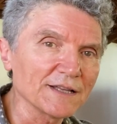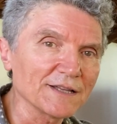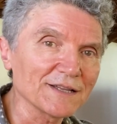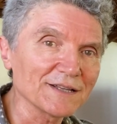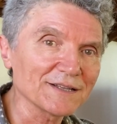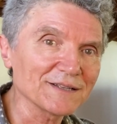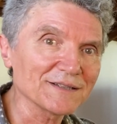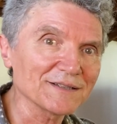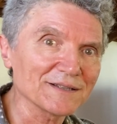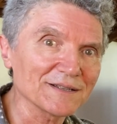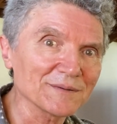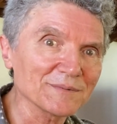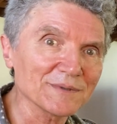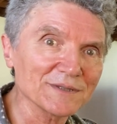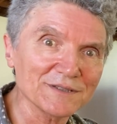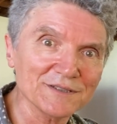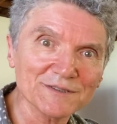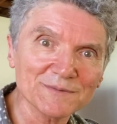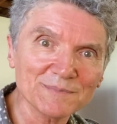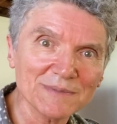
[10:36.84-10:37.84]
That we're
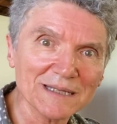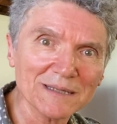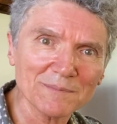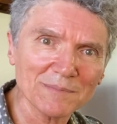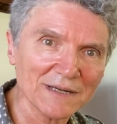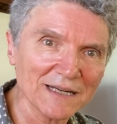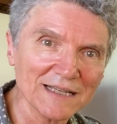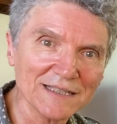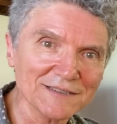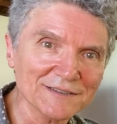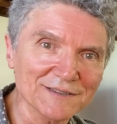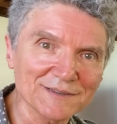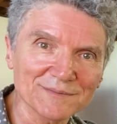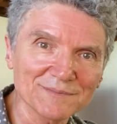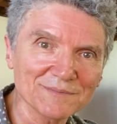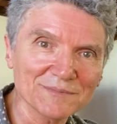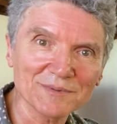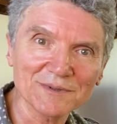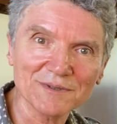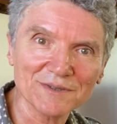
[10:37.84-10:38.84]
just being pleasant.
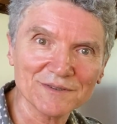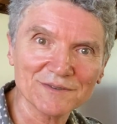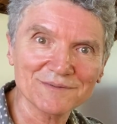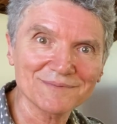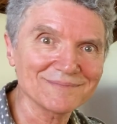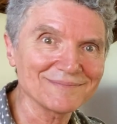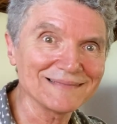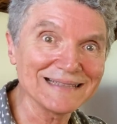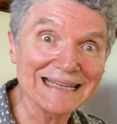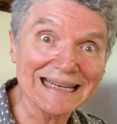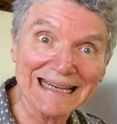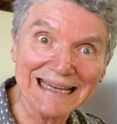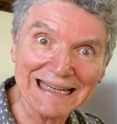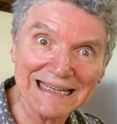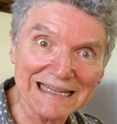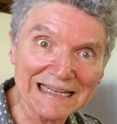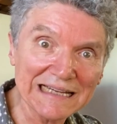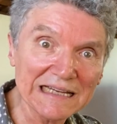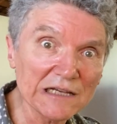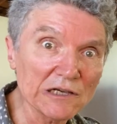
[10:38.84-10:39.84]
We're not
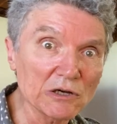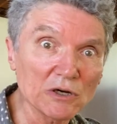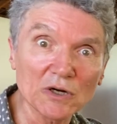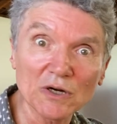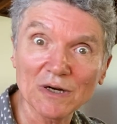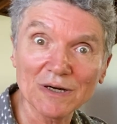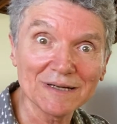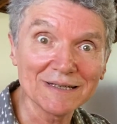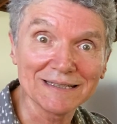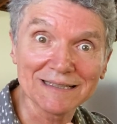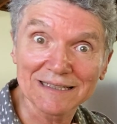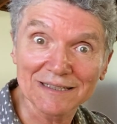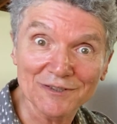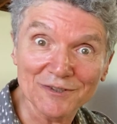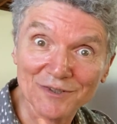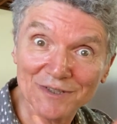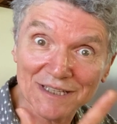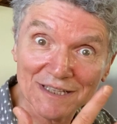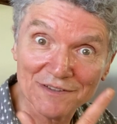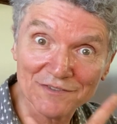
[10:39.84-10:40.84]
needy or
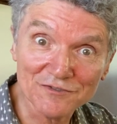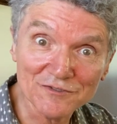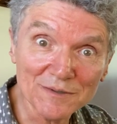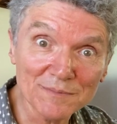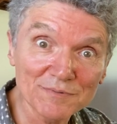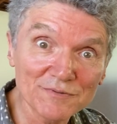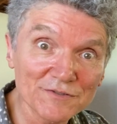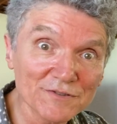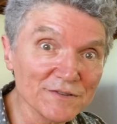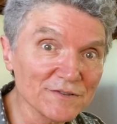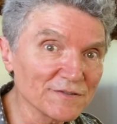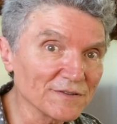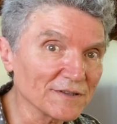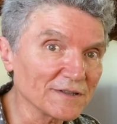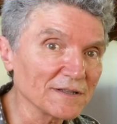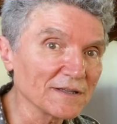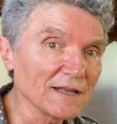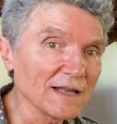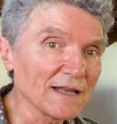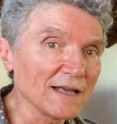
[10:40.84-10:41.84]
looking for
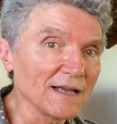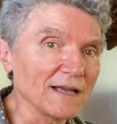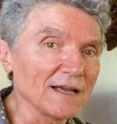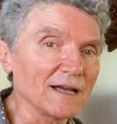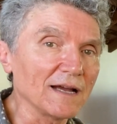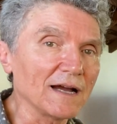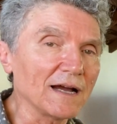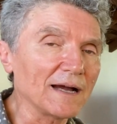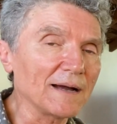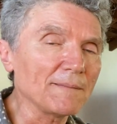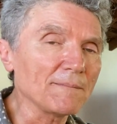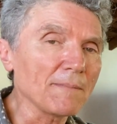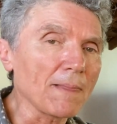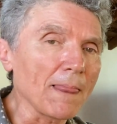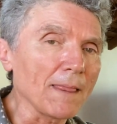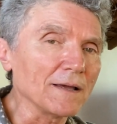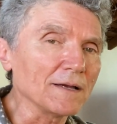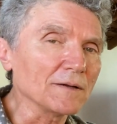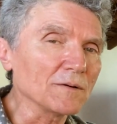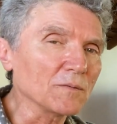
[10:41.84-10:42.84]
approval.
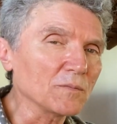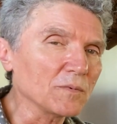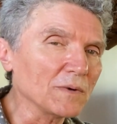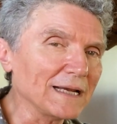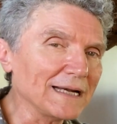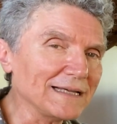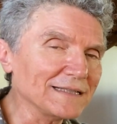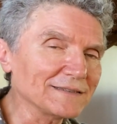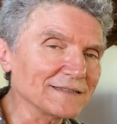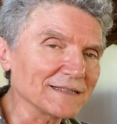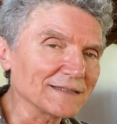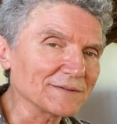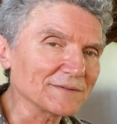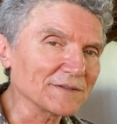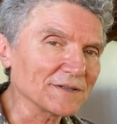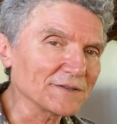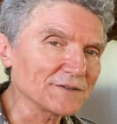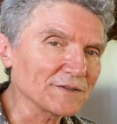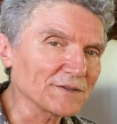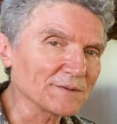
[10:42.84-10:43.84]
When is it
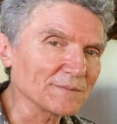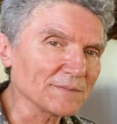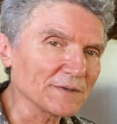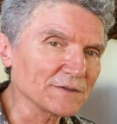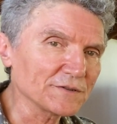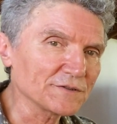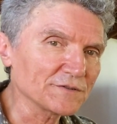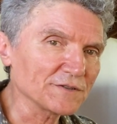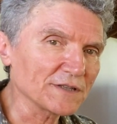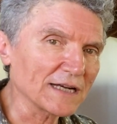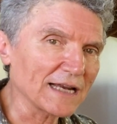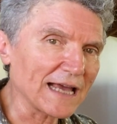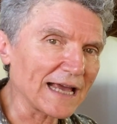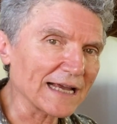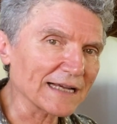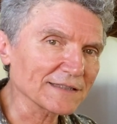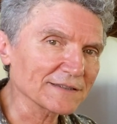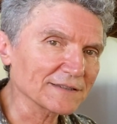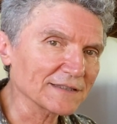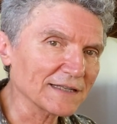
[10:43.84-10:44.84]
that you're most
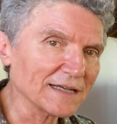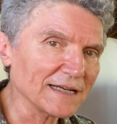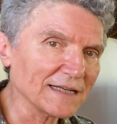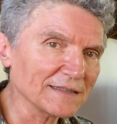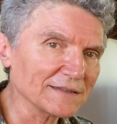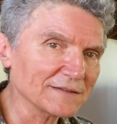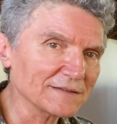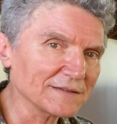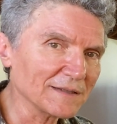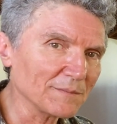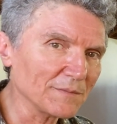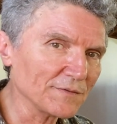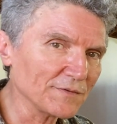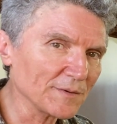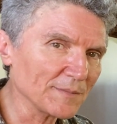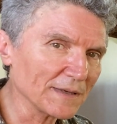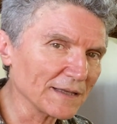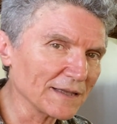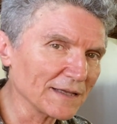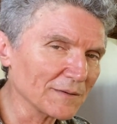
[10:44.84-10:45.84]
relaxed? And some of you
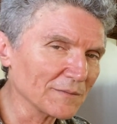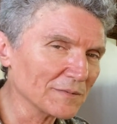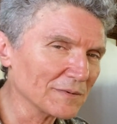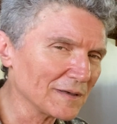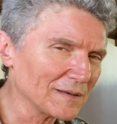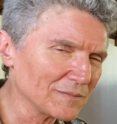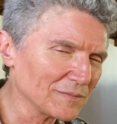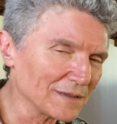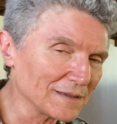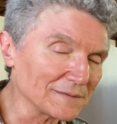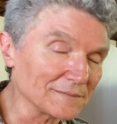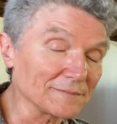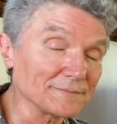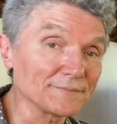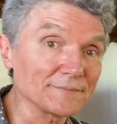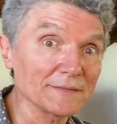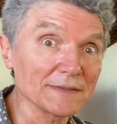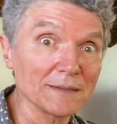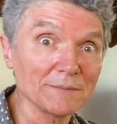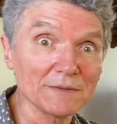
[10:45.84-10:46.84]
may think, well,
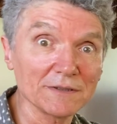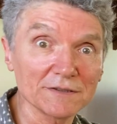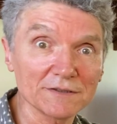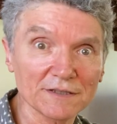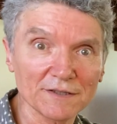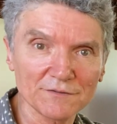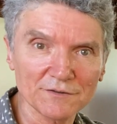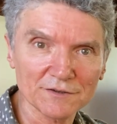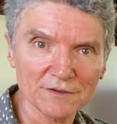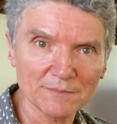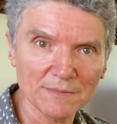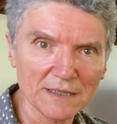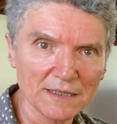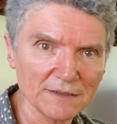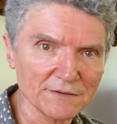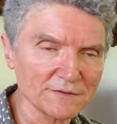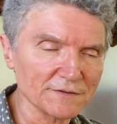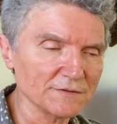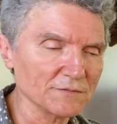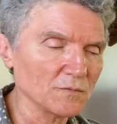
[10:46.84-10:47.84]
let me just give you some
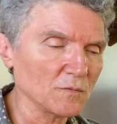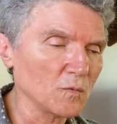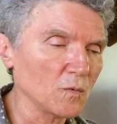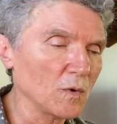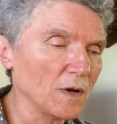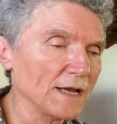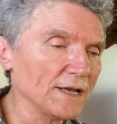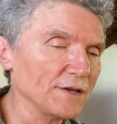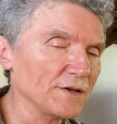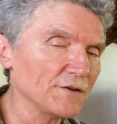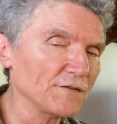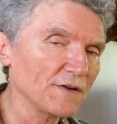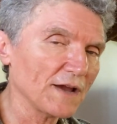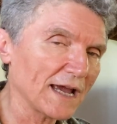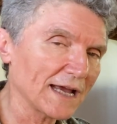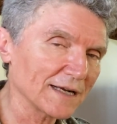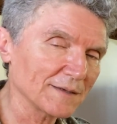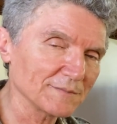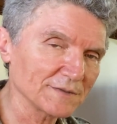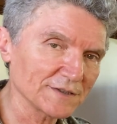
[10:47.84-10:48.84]
hints. When you've
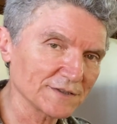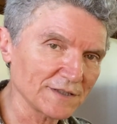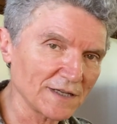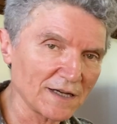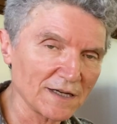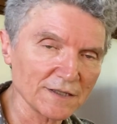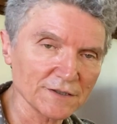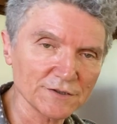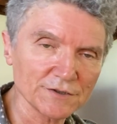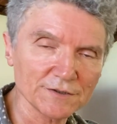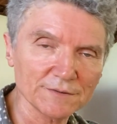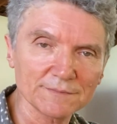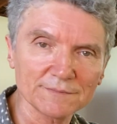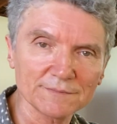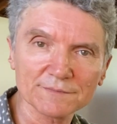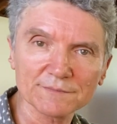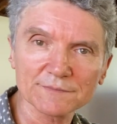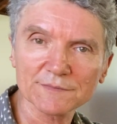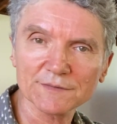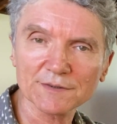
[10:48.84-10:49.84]
had a massage,
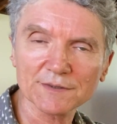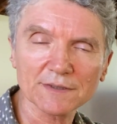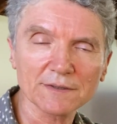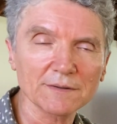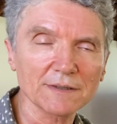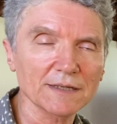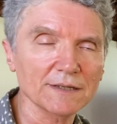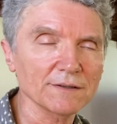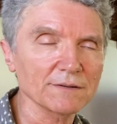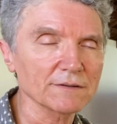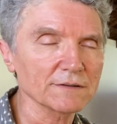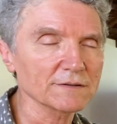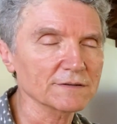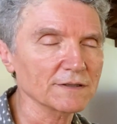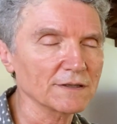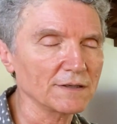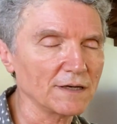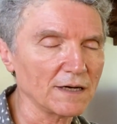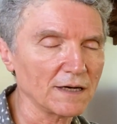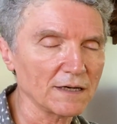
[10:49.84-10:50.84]
and you just
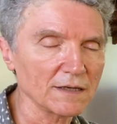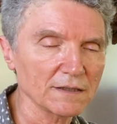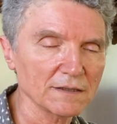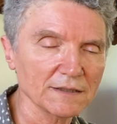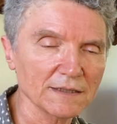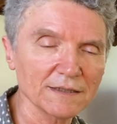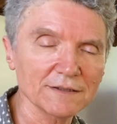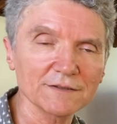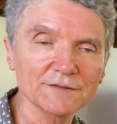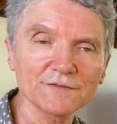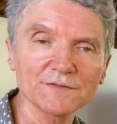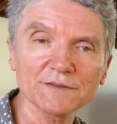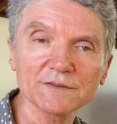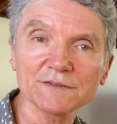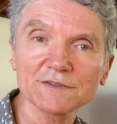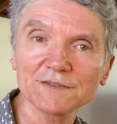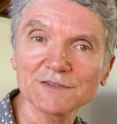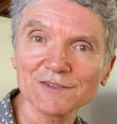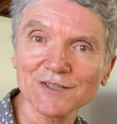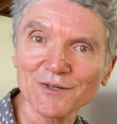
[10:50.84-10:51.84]
go, oh, I just feel
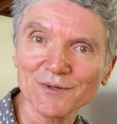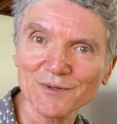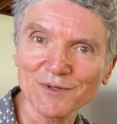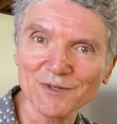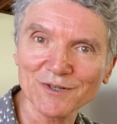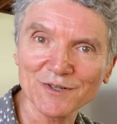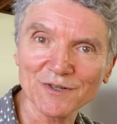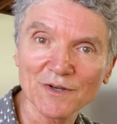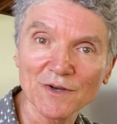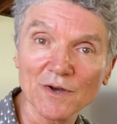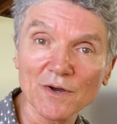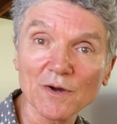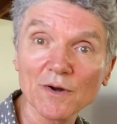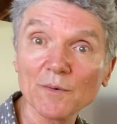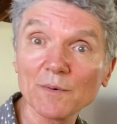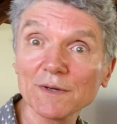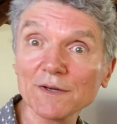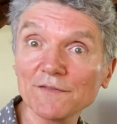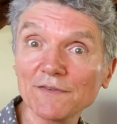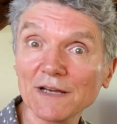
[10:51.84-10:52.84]
so good.
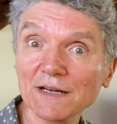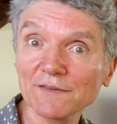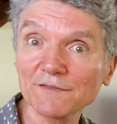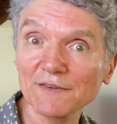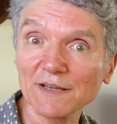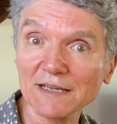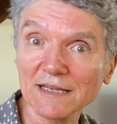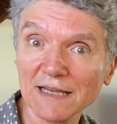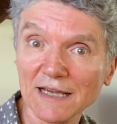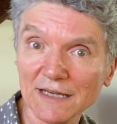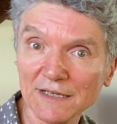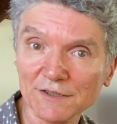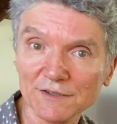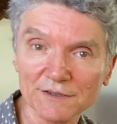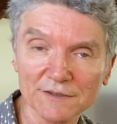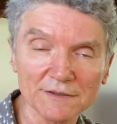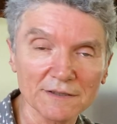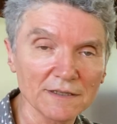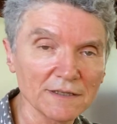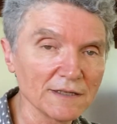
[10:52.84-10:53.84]
Or when you've had a
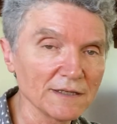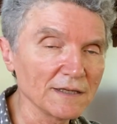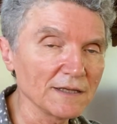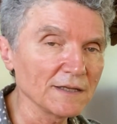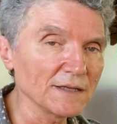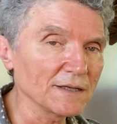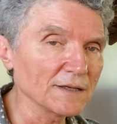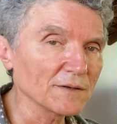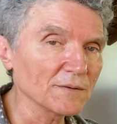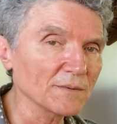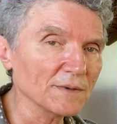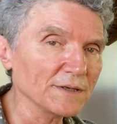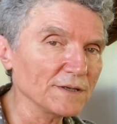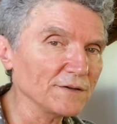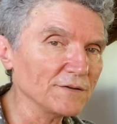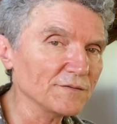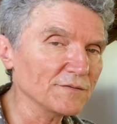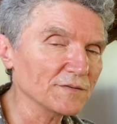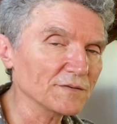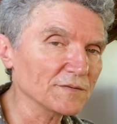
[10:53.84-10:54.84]
vacation, when
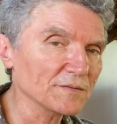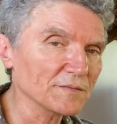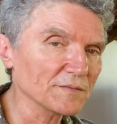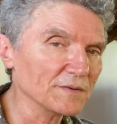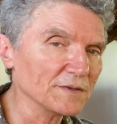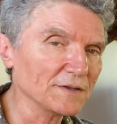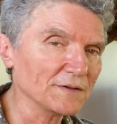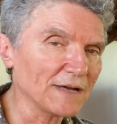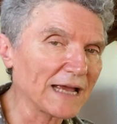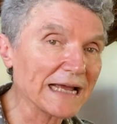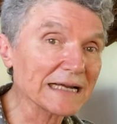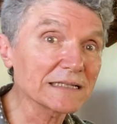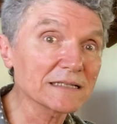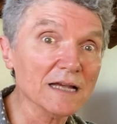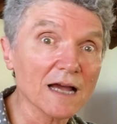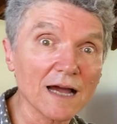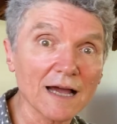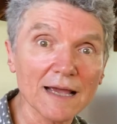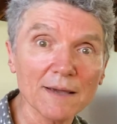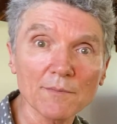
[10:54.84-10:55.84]
you've, had
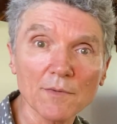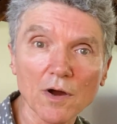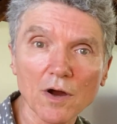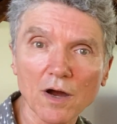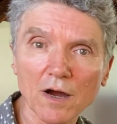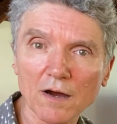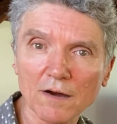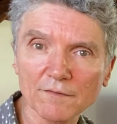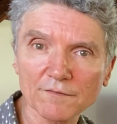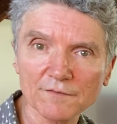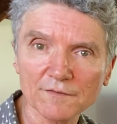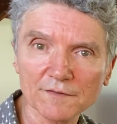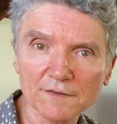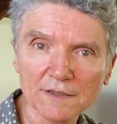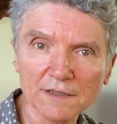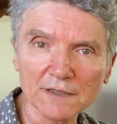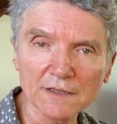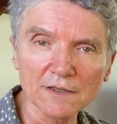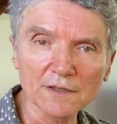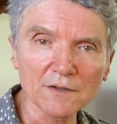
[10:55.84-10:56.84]
time off,
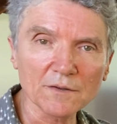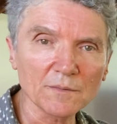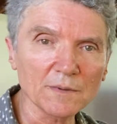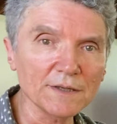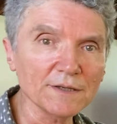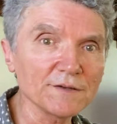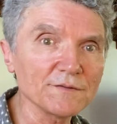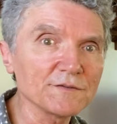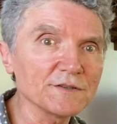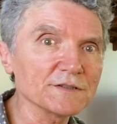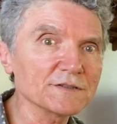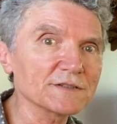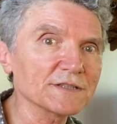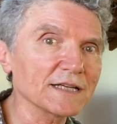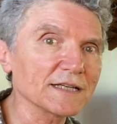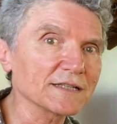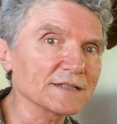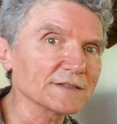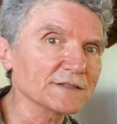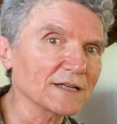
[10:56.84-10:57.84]
when you've just
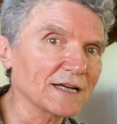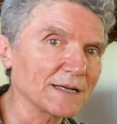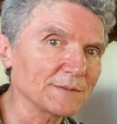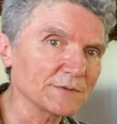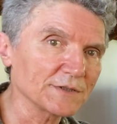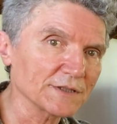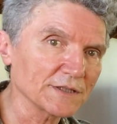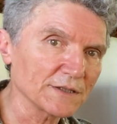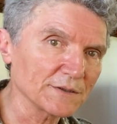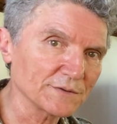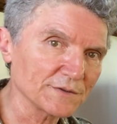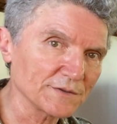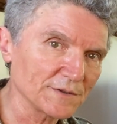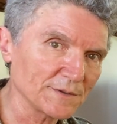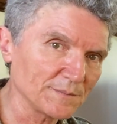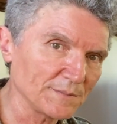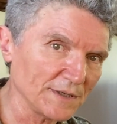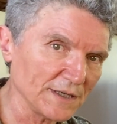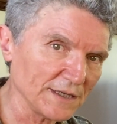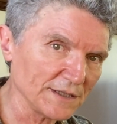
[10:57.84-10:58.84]
taken time to go to the
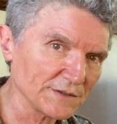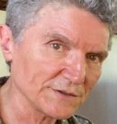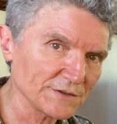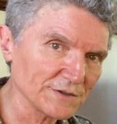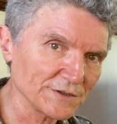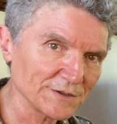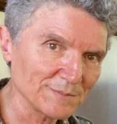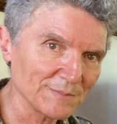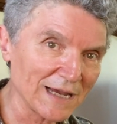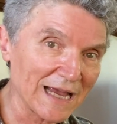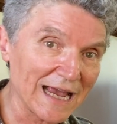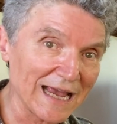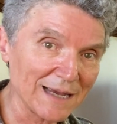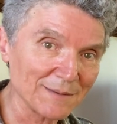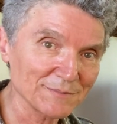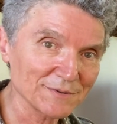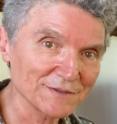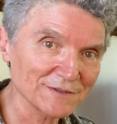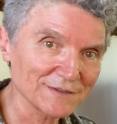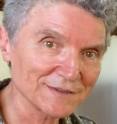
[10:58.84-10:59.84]
beach,
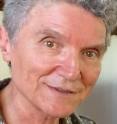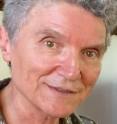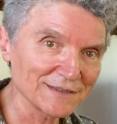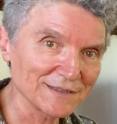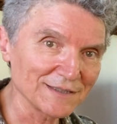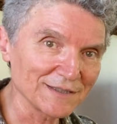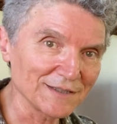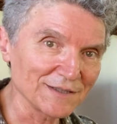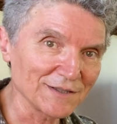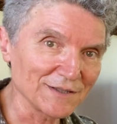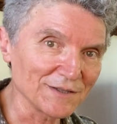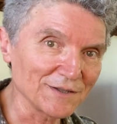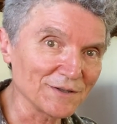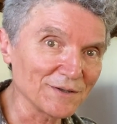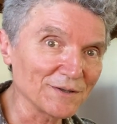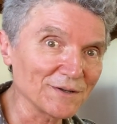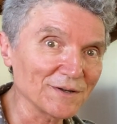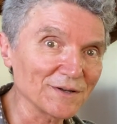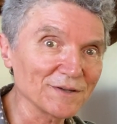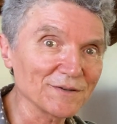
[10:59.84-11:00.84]
perhaps,
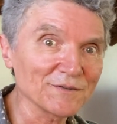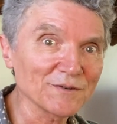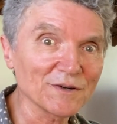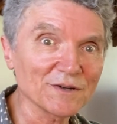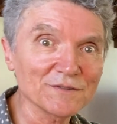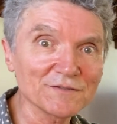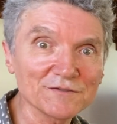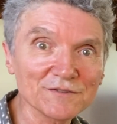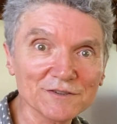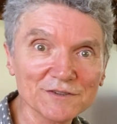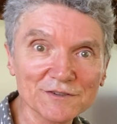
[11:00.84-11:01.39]
or you've gone for a